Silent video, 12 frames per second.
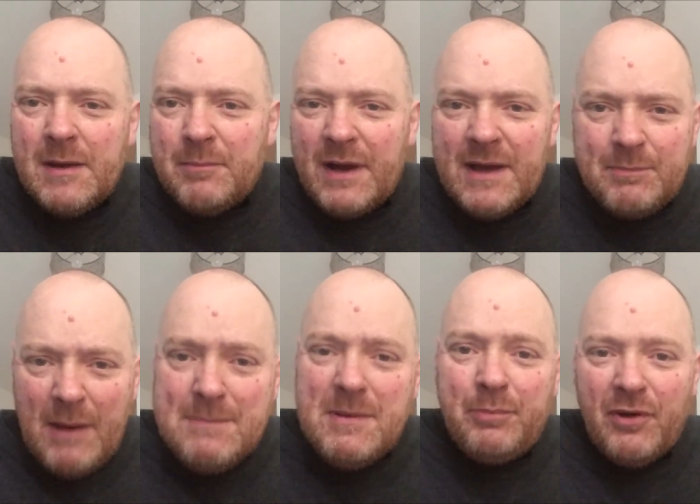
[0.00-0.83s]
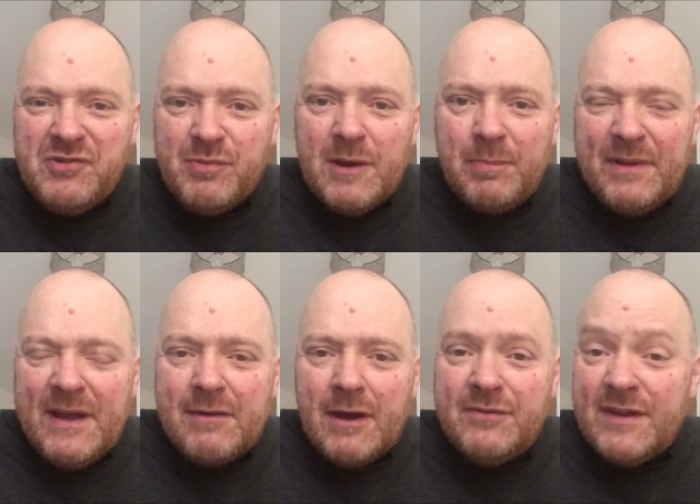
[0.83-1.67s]
But it might be possible to play
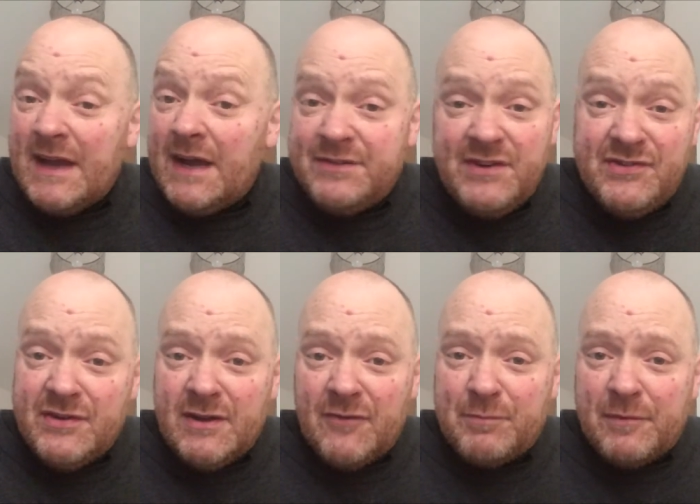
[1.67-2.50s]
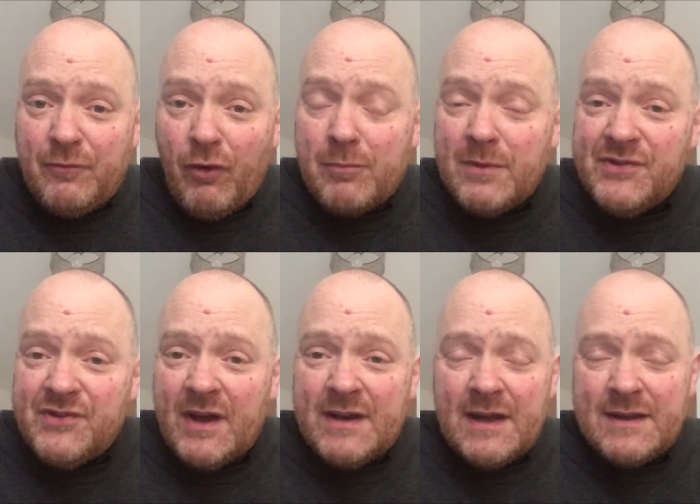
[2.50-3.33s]
around and get a decent enough
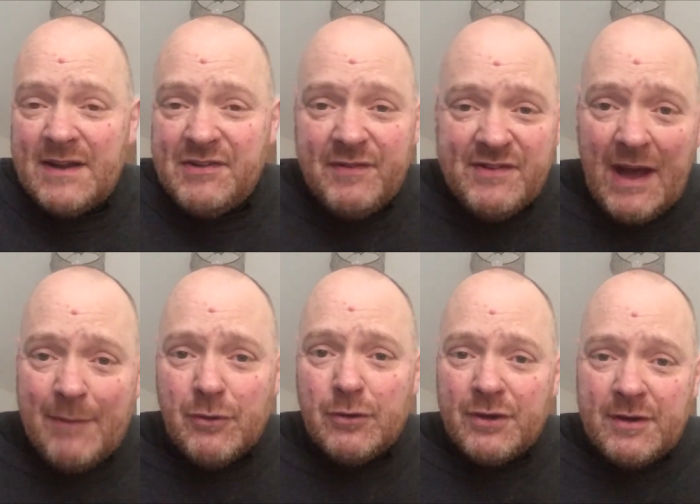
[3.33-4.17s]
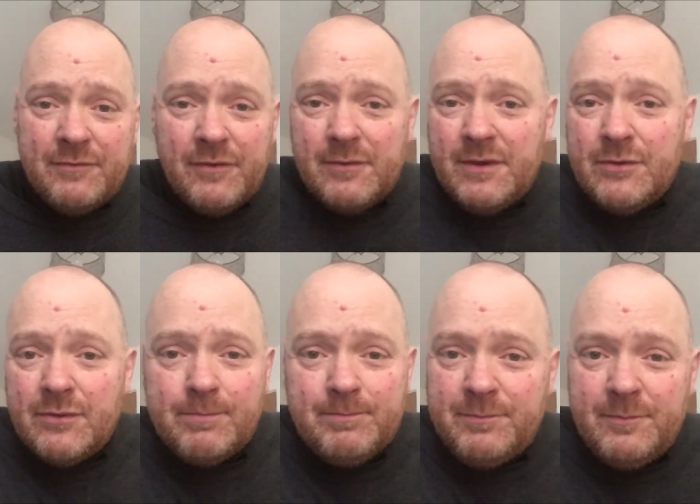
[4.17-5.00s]
performance. And let's face it, I'm not looking for
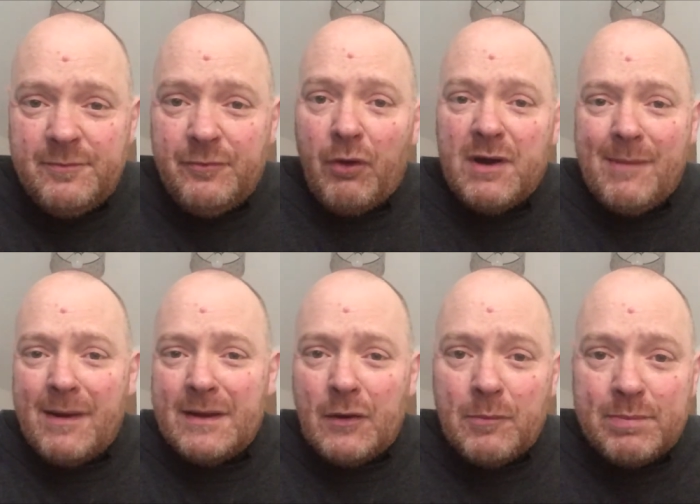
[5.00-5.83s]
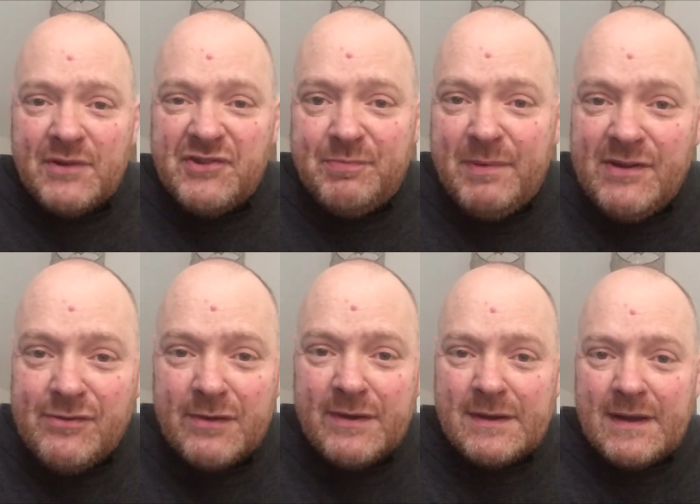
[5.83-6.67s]
40 mile an hour plus speeds
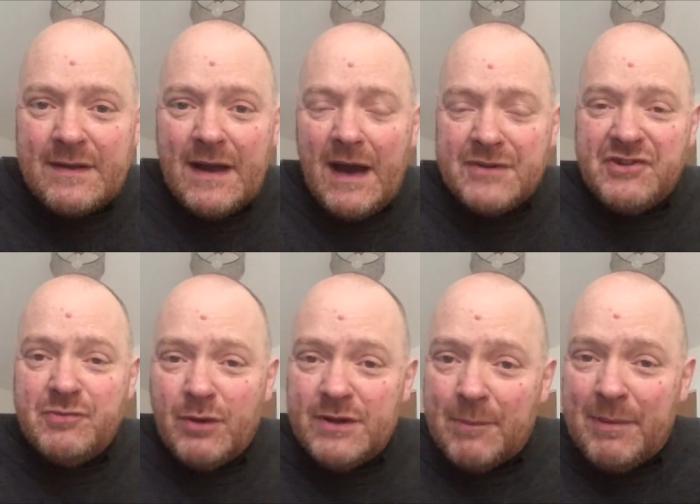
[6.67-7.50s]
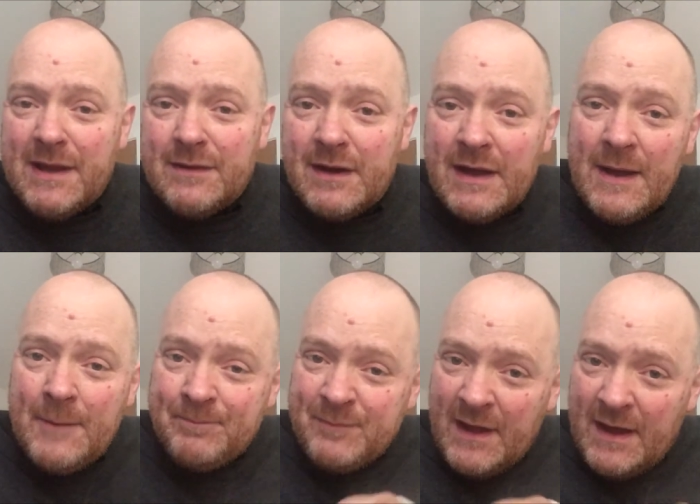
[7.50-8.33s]
or anything like that. I just want a bike that
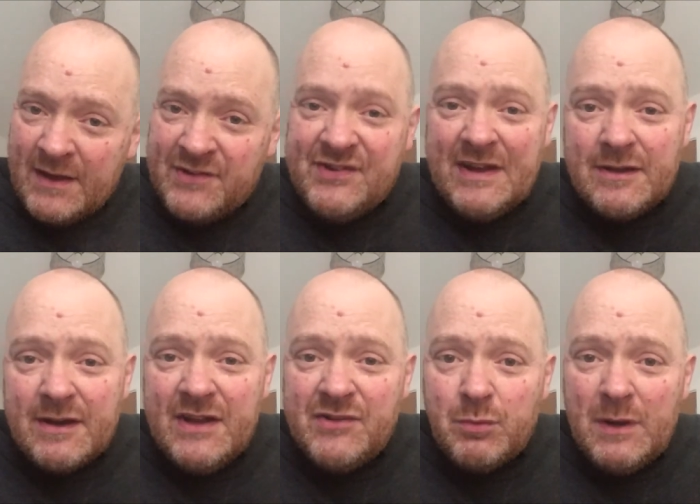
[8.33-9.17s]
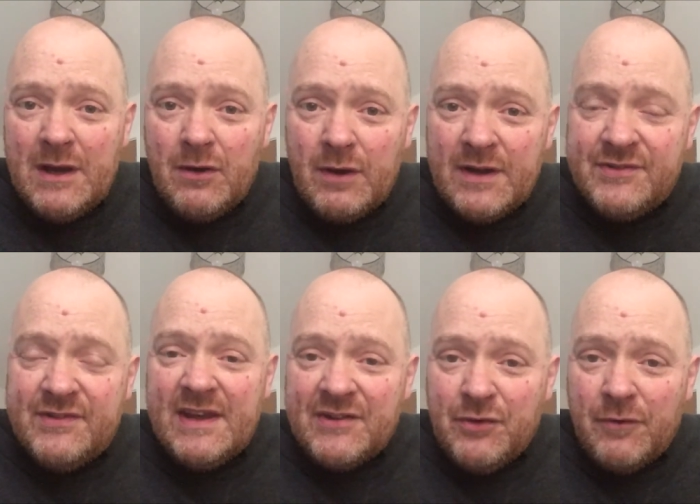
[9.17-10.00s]
accelerates well and
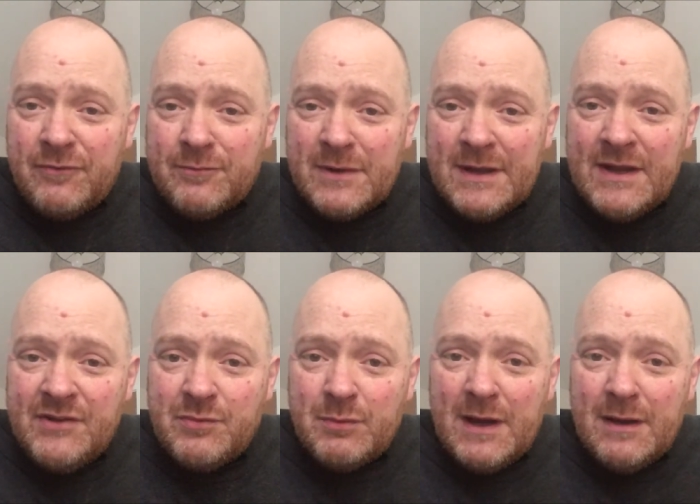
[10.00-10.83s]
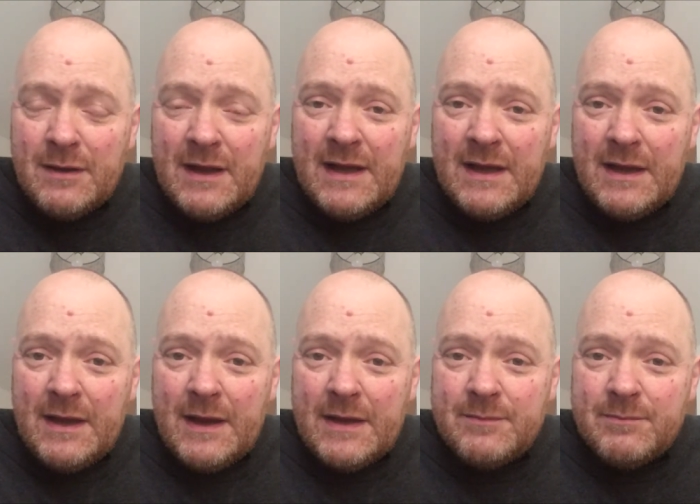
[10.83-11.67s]
takes off from the lights well
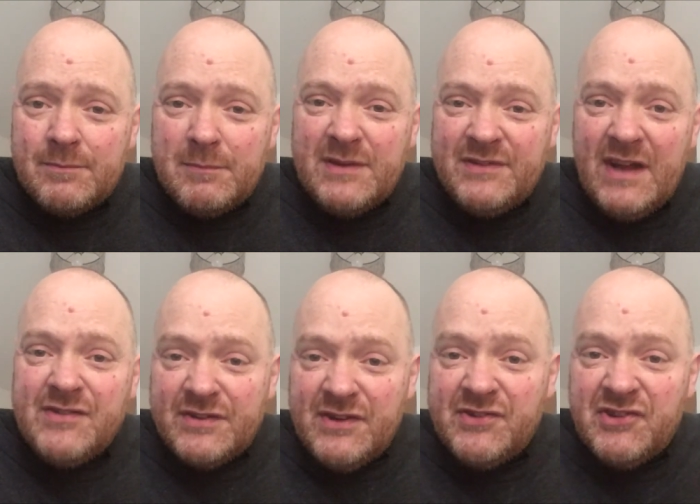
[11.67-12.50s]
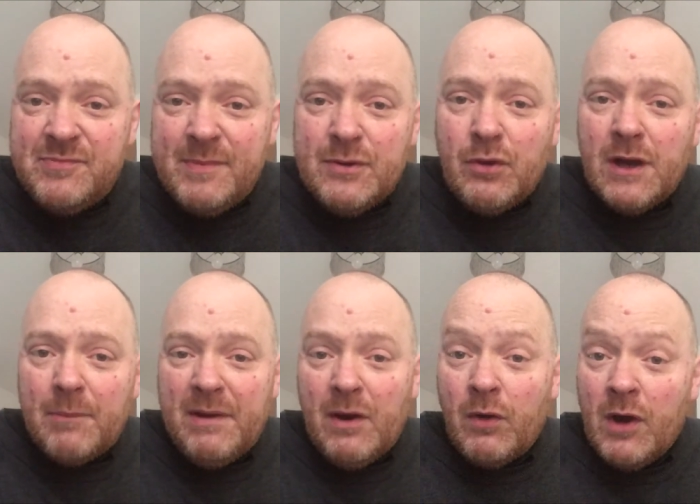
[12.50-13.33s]
and maintains a decent speed going
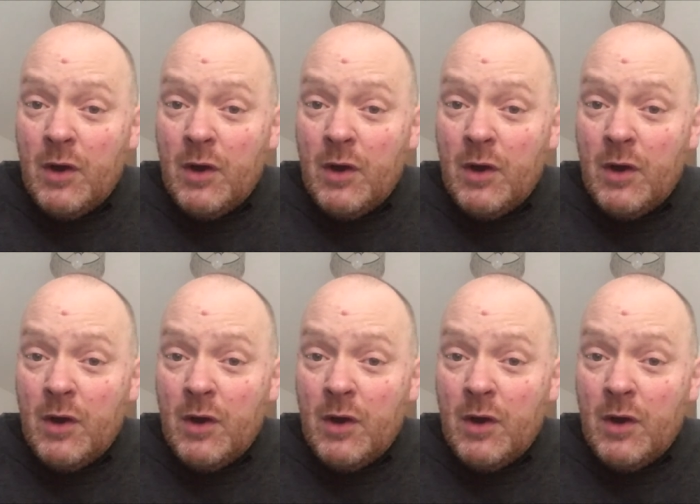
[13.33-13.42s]
uphill,